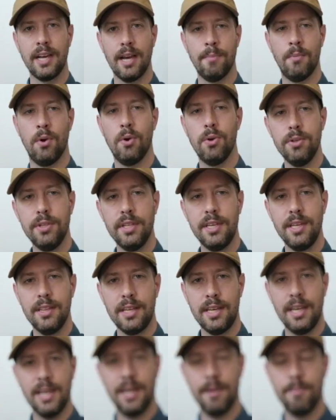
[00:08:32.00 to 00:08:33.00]
I'm
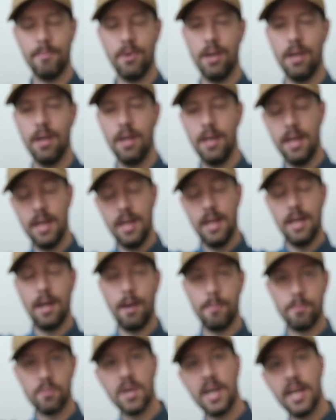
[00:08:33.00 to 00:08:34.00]
holding the camera,
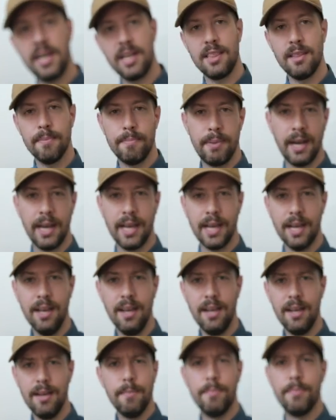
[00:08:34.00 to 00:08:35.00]
I'm riding the
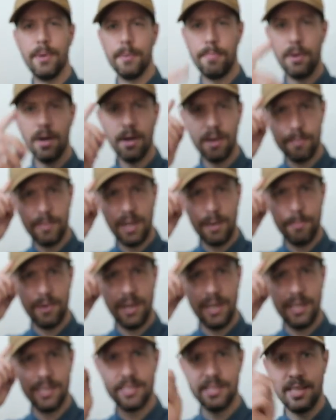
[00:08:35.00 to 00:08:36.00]
bike, but part of my
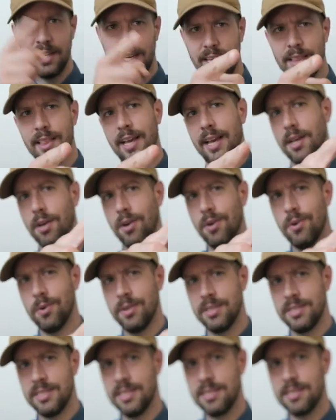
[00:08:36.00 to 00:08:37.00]
brain is thinking like,
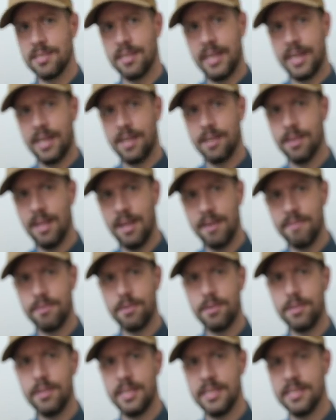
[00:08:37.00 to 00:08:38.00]
oh, is this like
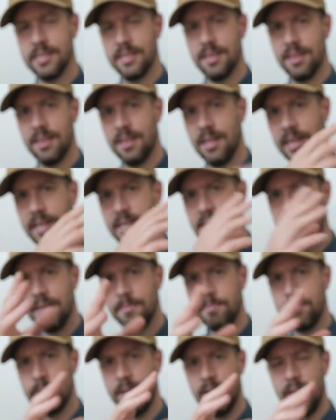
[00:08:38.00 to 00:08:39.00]
level? Is it lined
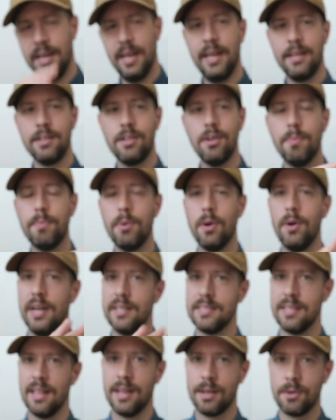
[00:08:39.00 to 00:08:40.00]
up? And GoPro
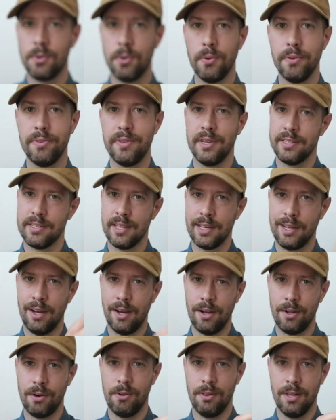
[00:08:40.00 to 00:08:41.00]
has a lot of cool things
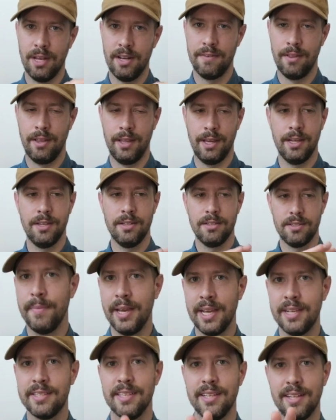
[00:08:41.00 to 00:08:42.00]
like auto leveling,
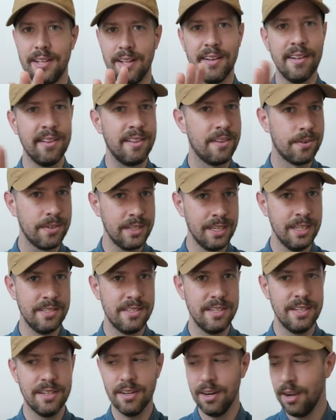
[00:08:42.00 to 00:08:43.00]
makes it a little
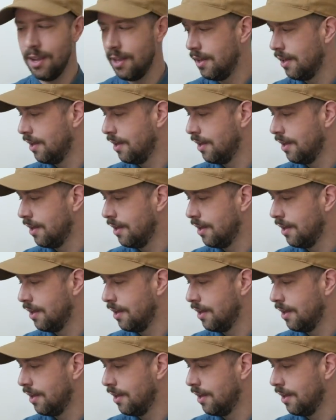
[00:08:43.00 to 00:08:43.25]
easier,